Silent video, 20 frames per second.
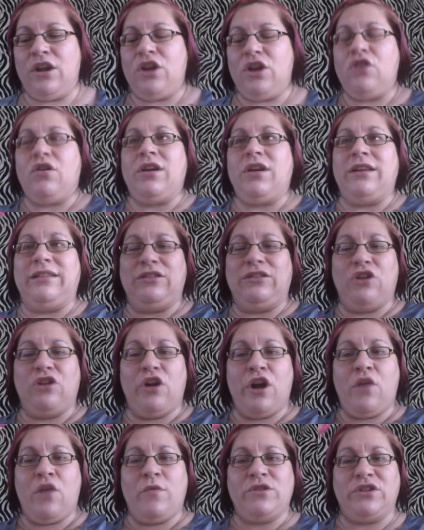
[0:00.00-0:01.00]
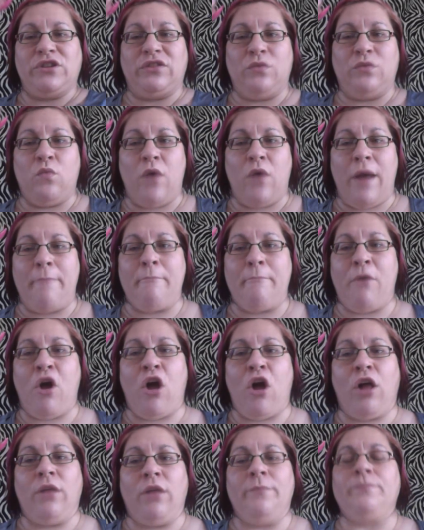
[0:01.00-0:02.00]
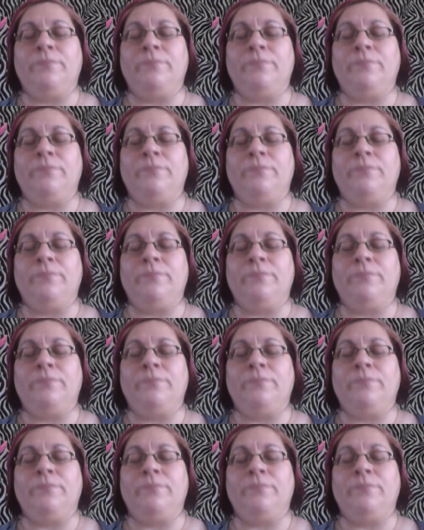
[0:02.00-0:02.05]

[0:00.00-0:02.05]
you're going to start out with just one ball